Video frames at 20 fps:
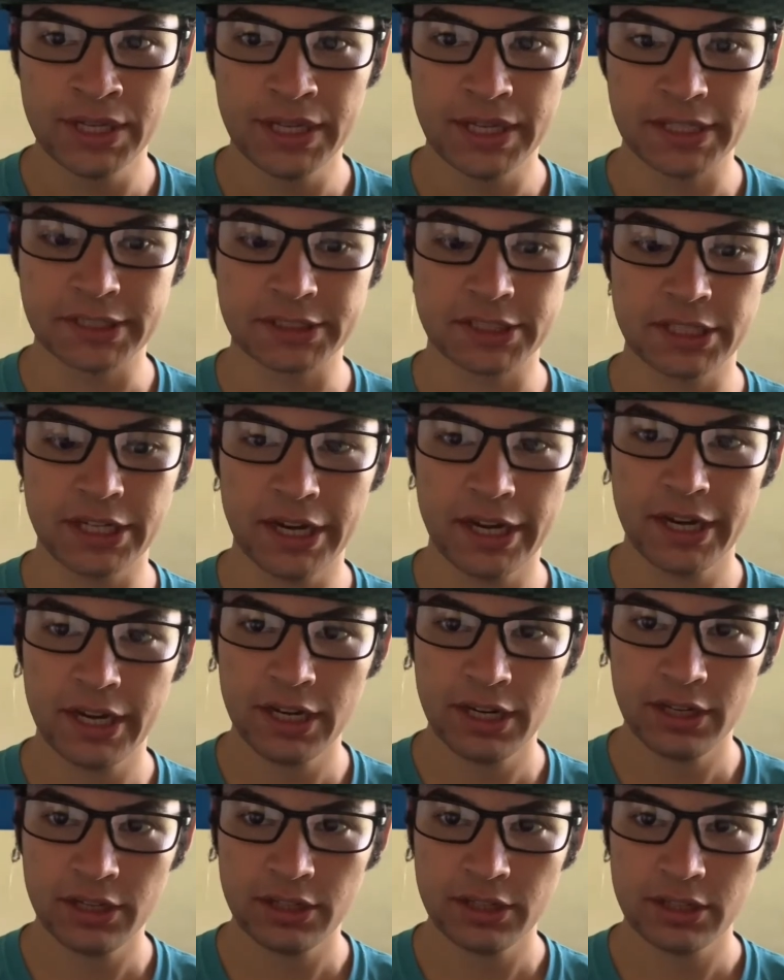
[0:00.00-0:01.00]
And
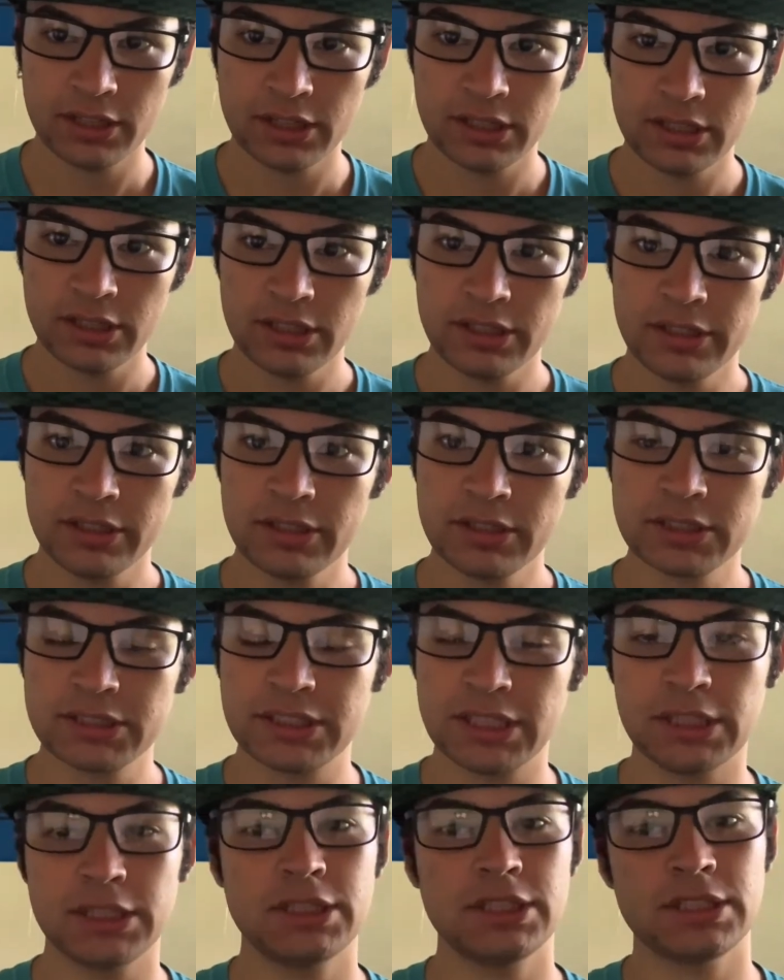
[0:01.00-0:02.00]
today,
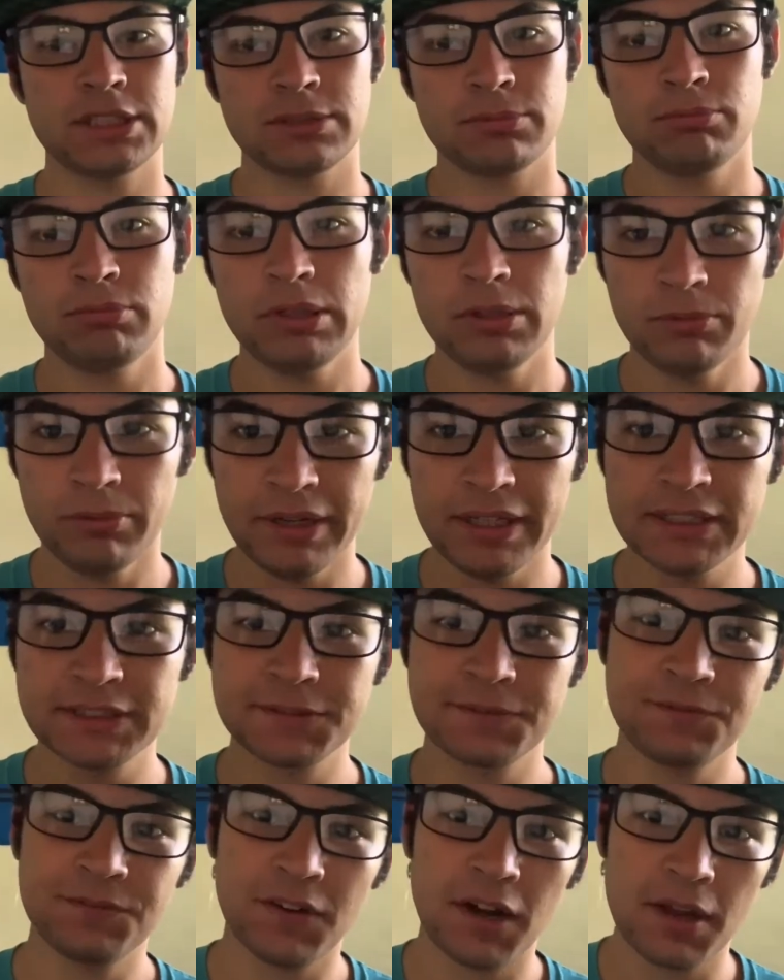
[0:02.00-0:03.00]
since we reached
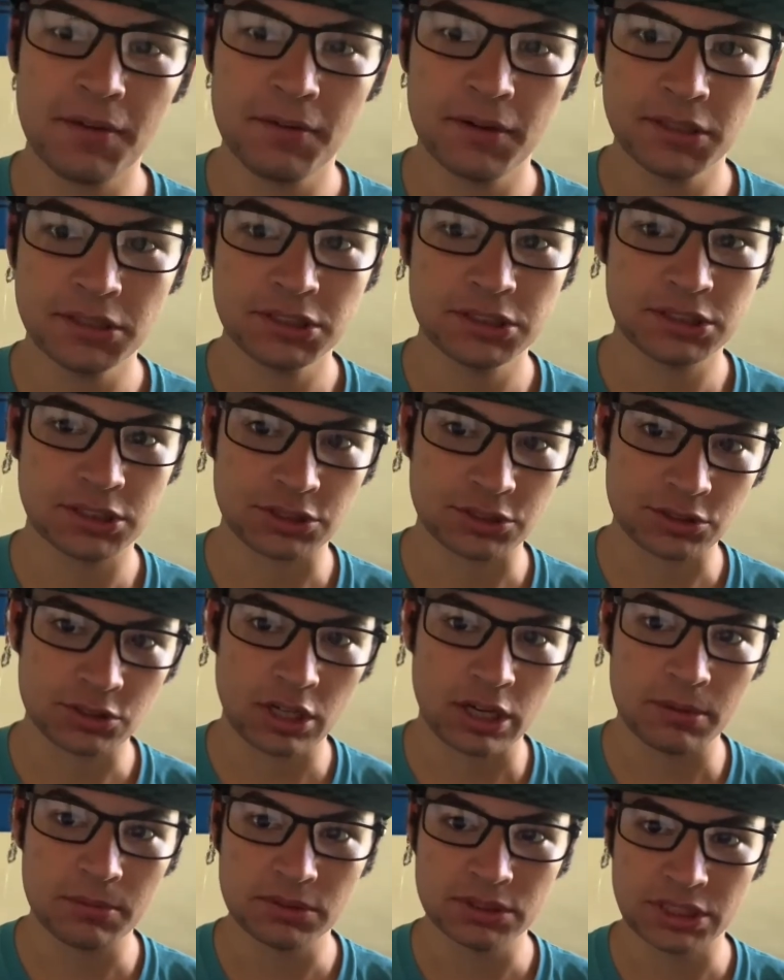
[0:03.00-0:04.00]
500
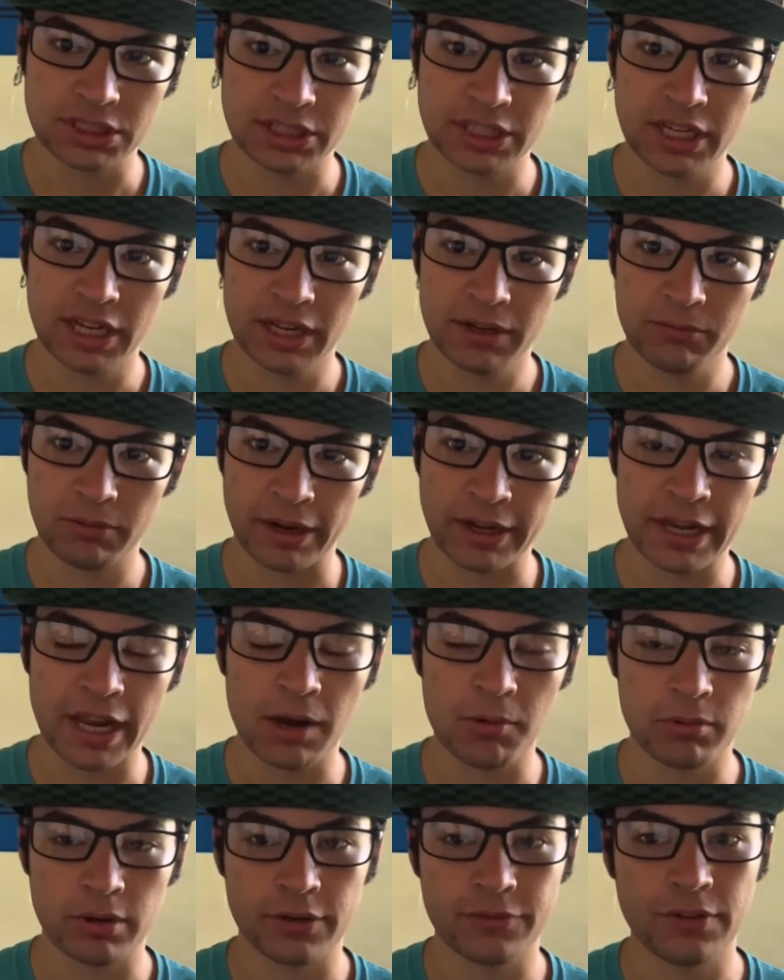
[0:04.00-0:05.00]
subscribers again, right now
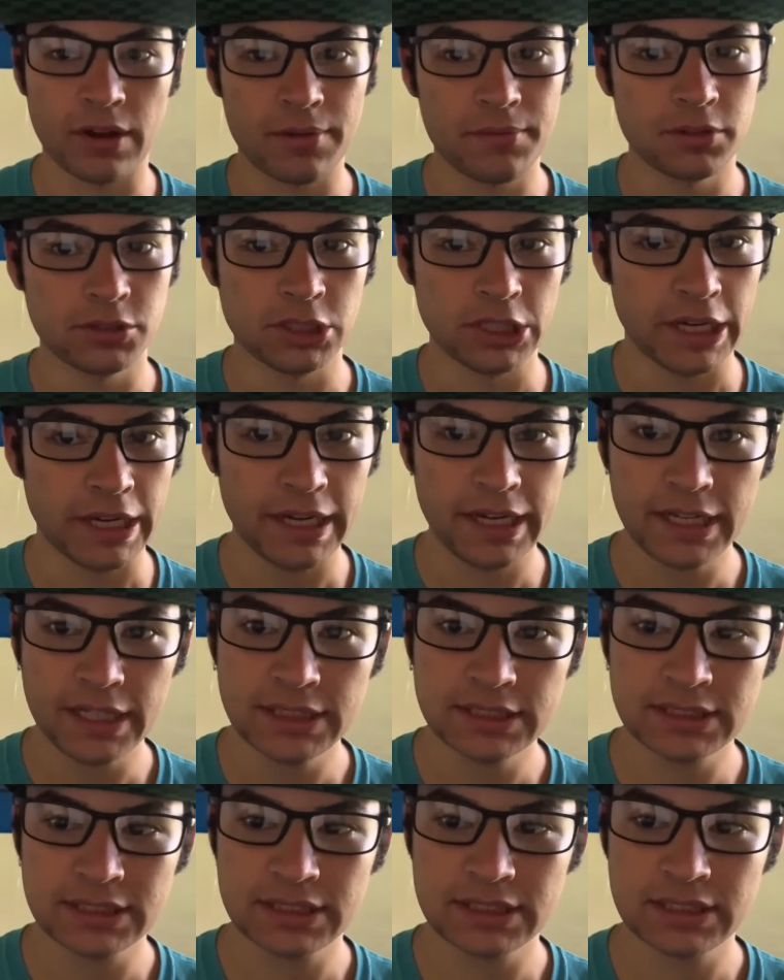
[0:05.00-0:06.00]
we're at
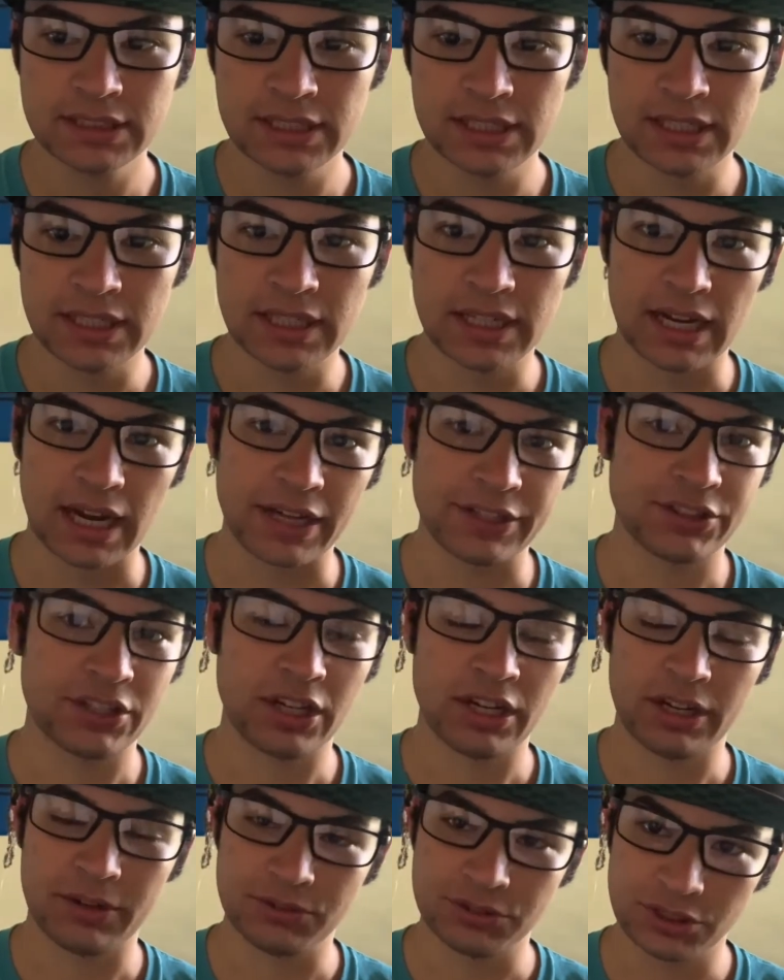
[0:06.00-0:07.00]
508, I thought
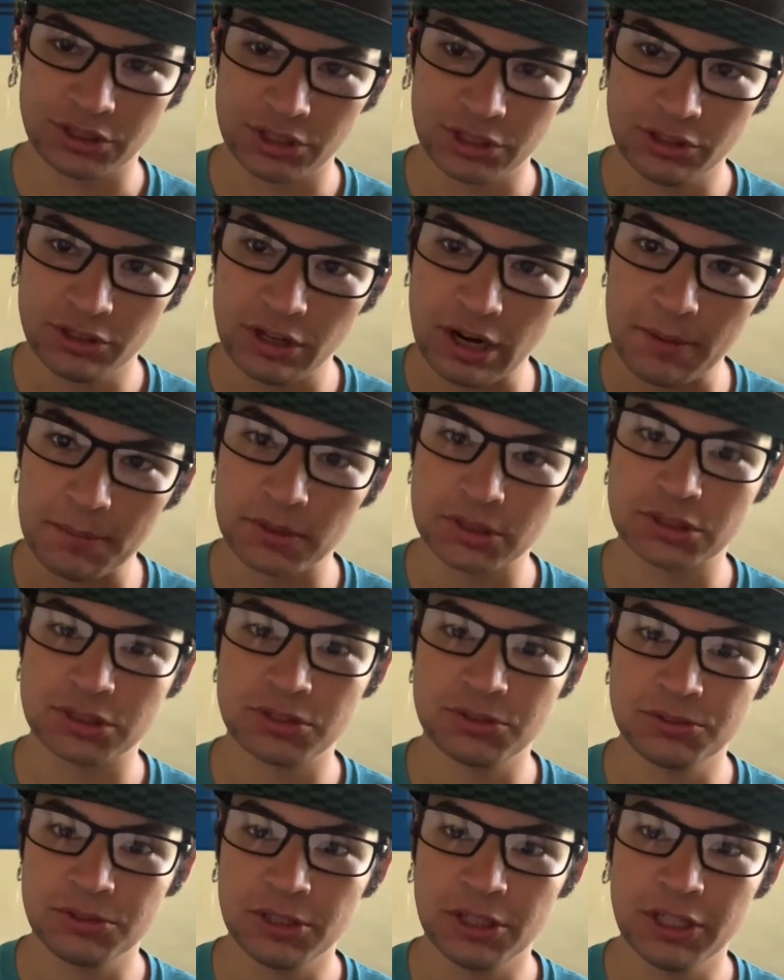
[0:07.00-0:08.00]
it was a good
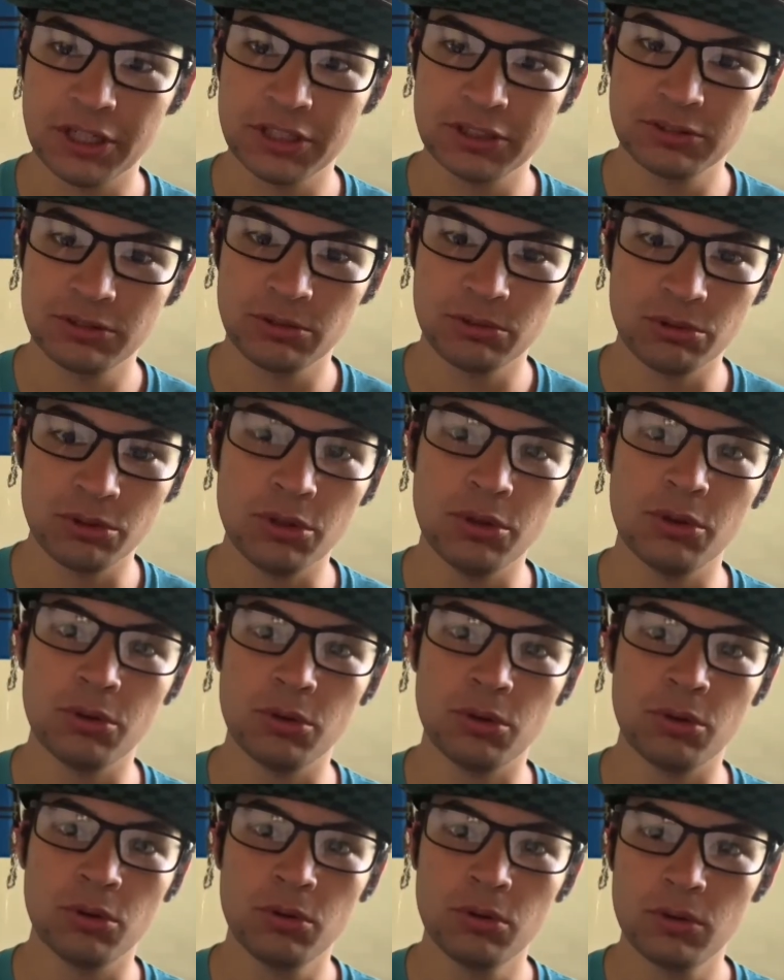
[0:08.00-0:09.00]
opportunity to
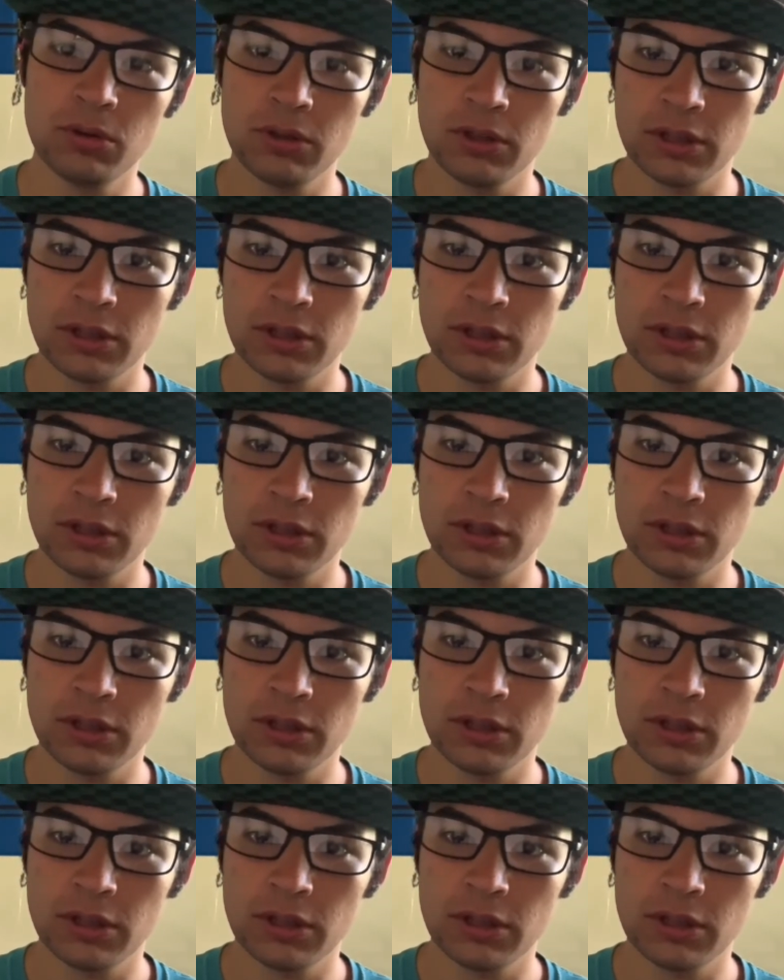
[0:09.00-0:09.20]
do